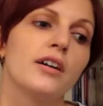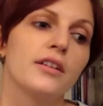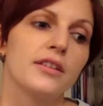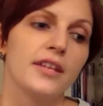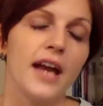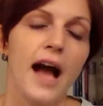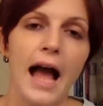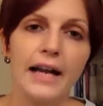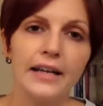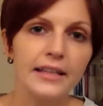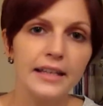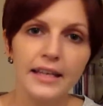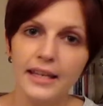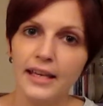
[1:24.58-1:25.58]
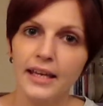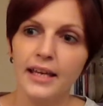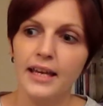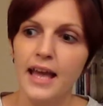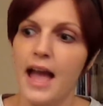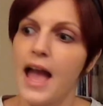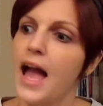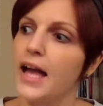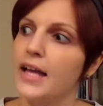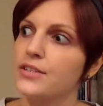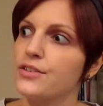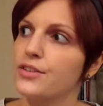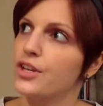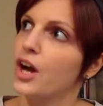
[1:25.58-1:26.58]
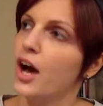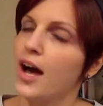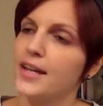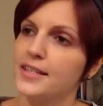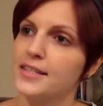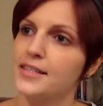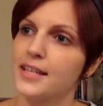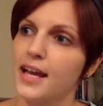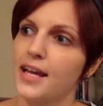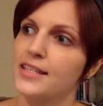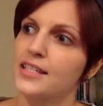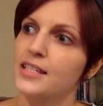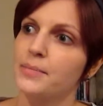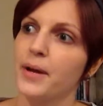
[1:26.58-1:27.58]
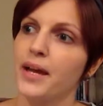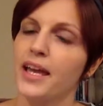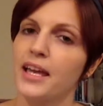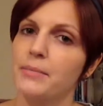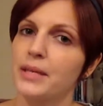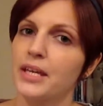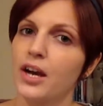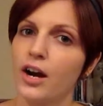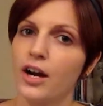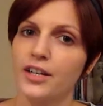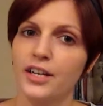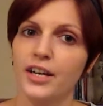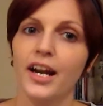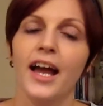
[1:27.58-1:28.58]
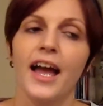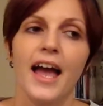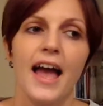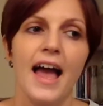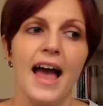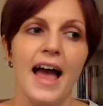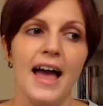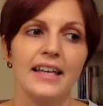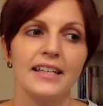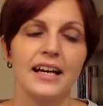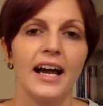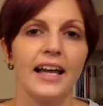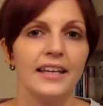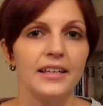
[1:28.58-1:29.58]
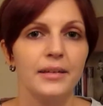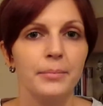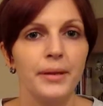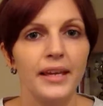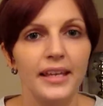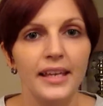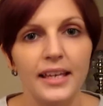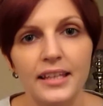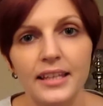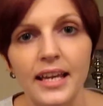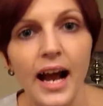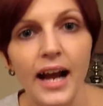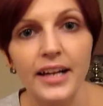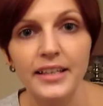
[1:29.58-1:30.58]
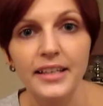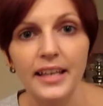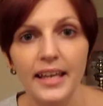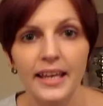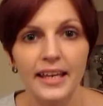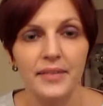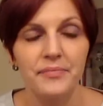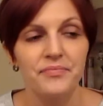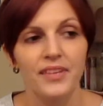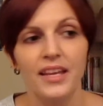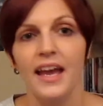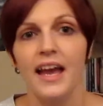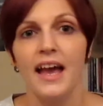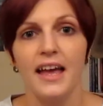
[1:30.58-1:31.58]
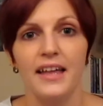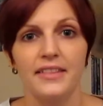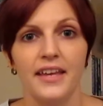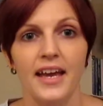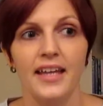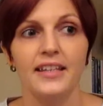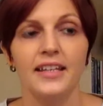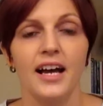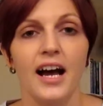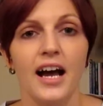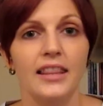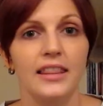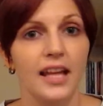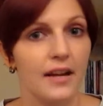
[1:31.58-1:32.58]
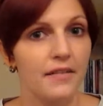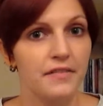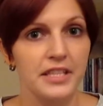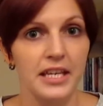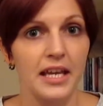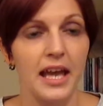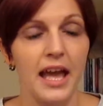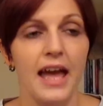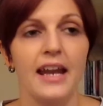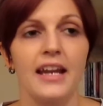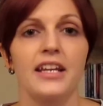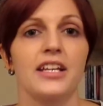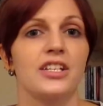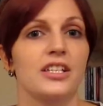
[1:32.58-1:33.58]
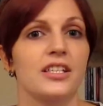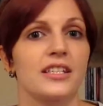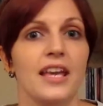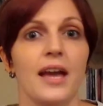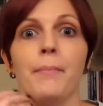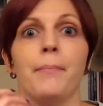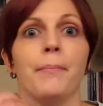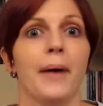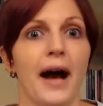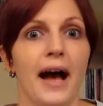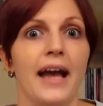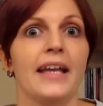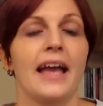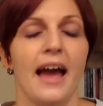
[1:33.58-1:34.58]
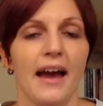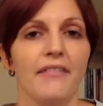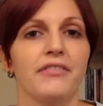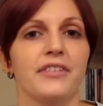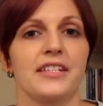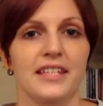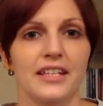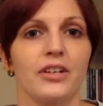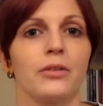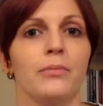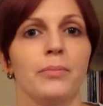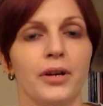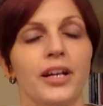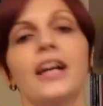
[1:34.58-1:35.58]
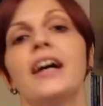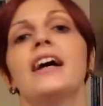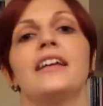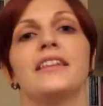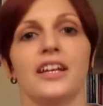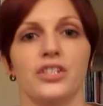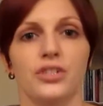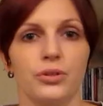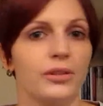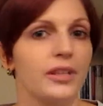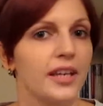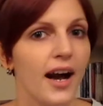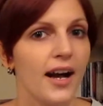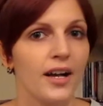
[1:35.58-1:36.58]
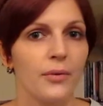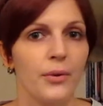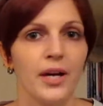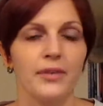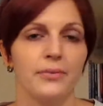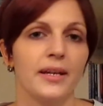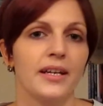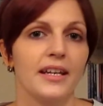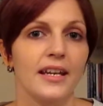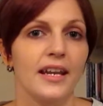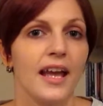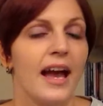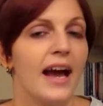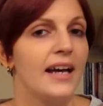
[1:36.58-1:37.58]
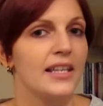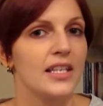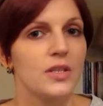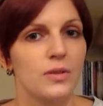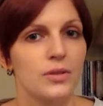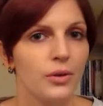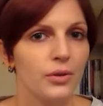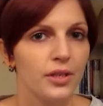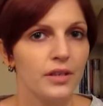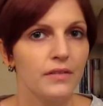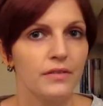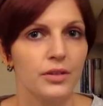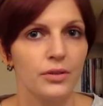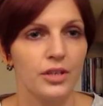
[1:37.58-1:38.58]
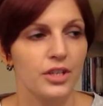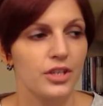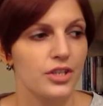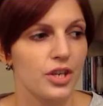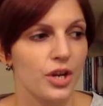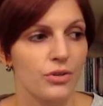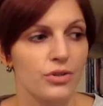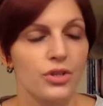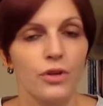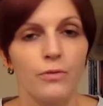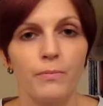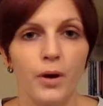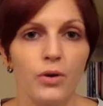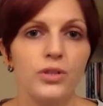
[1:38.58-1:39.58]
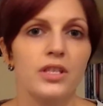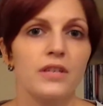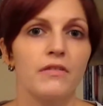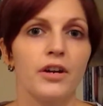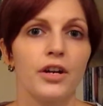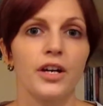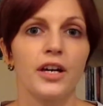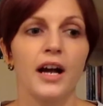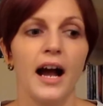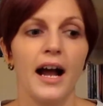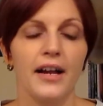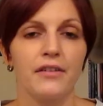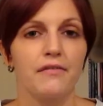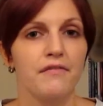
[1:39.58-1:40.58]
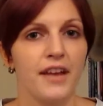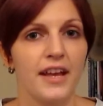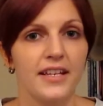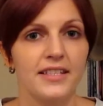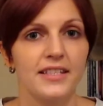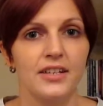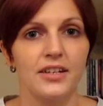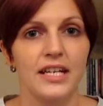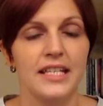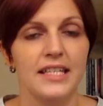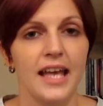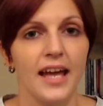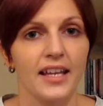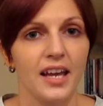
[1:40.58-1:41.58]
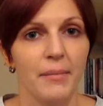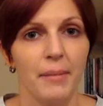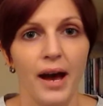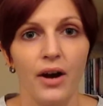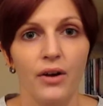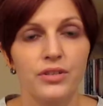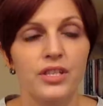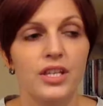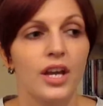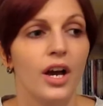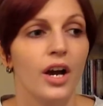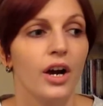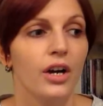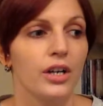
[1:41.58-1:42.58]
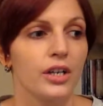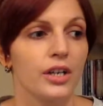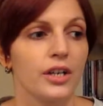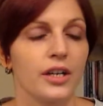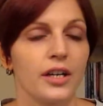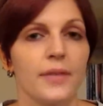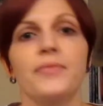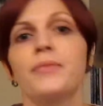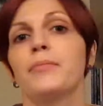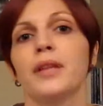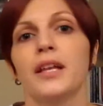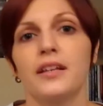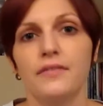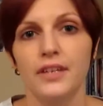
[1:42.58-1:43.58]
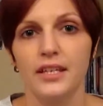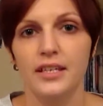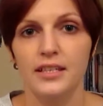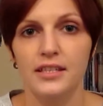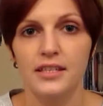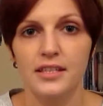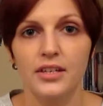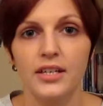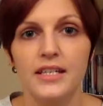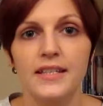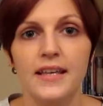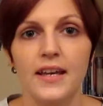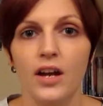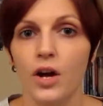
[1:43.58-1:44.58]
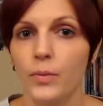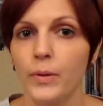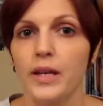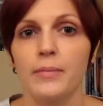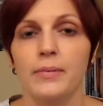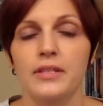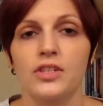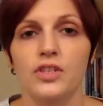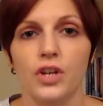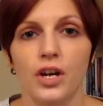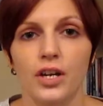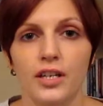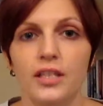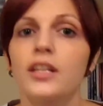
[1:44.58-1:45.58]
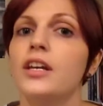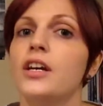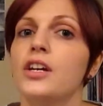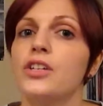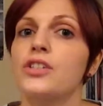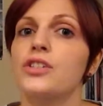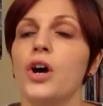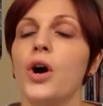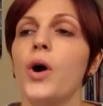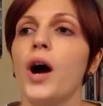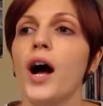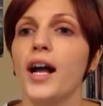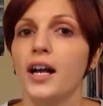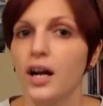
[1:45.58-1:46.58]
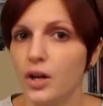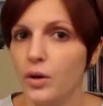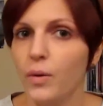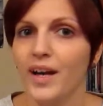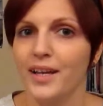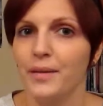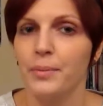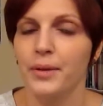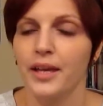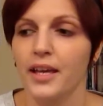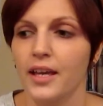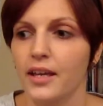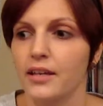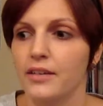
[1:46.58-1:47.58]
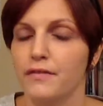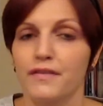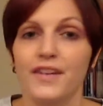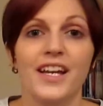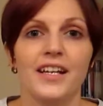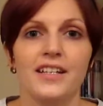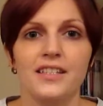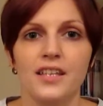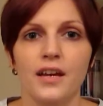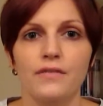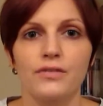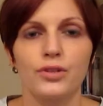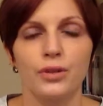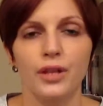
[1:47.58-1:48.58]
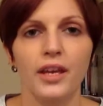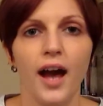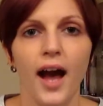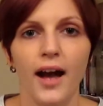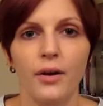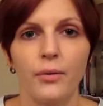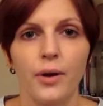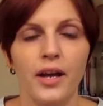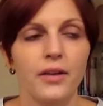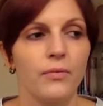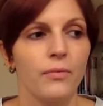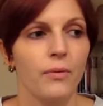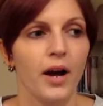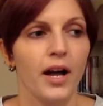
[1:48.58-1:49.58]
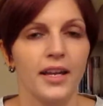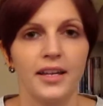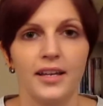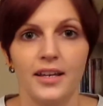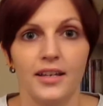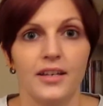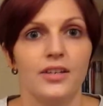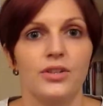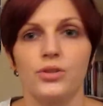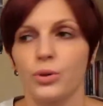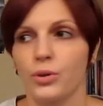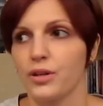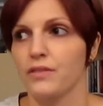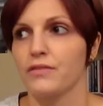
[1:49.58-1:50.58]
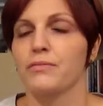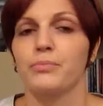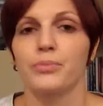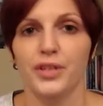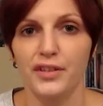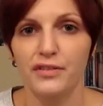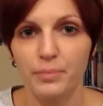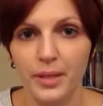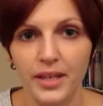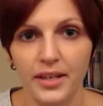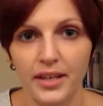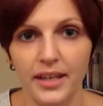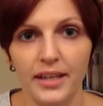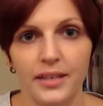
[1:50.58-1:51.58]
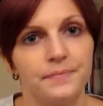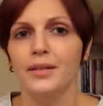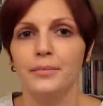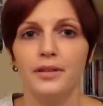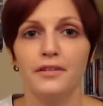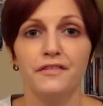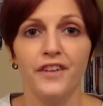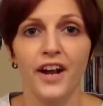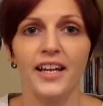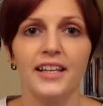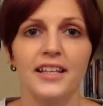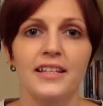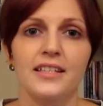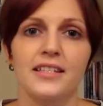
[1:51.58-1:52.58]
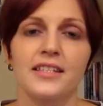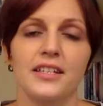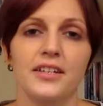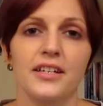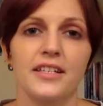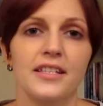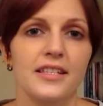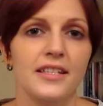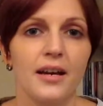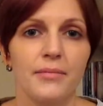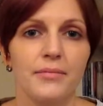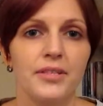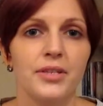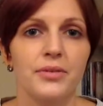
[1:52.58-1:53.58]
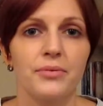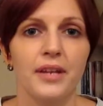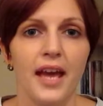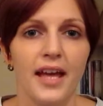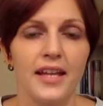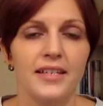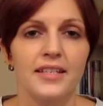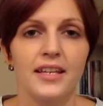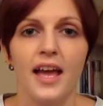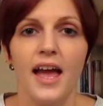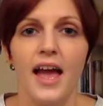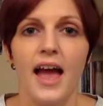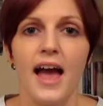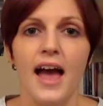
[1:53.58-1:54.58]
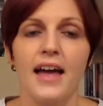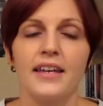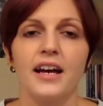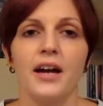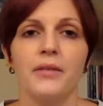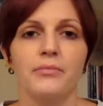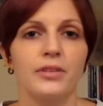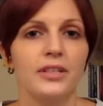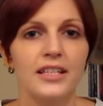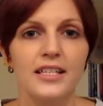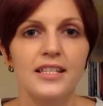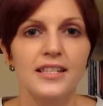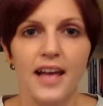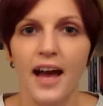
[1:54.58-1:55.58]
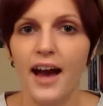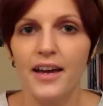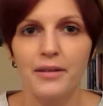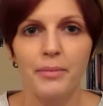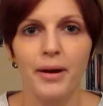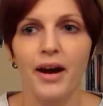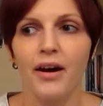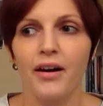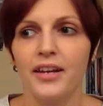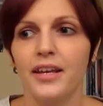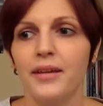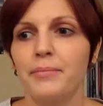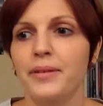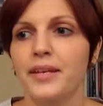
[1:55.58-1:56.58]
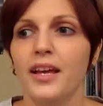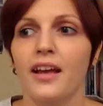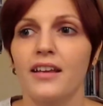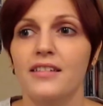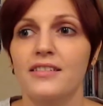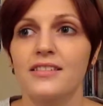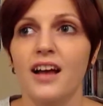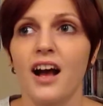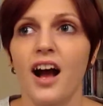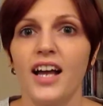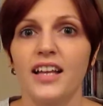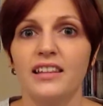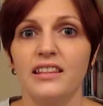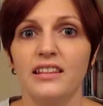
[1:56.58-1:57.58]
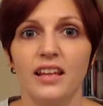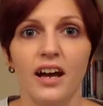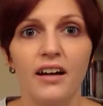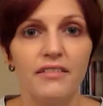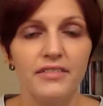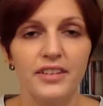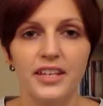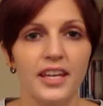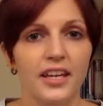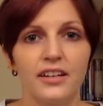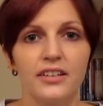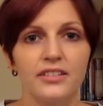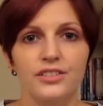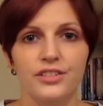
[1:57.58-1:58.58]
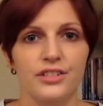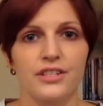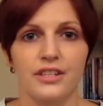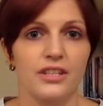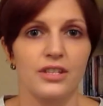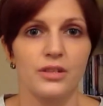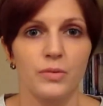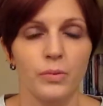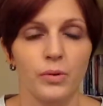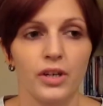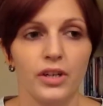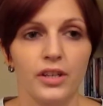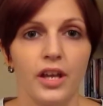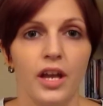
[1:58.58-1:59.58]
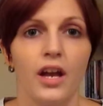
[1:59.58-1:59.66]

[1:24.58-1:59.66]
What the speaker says: The Iron King and The Goddess Test by Amy Carter, and I ended up picking The Iron King, and then I loved it, and then I just kept buying every single book that Julie Kagawa had written. And this was only a few years ago, so most of her Iron Fae series had come out. Her Blood of Eden series had already been started, so I got quite a big fix of Julie Kagawa in one sort of brief period. But finally the series has come to an end, and I'm really sad about it because I love the characters in this world.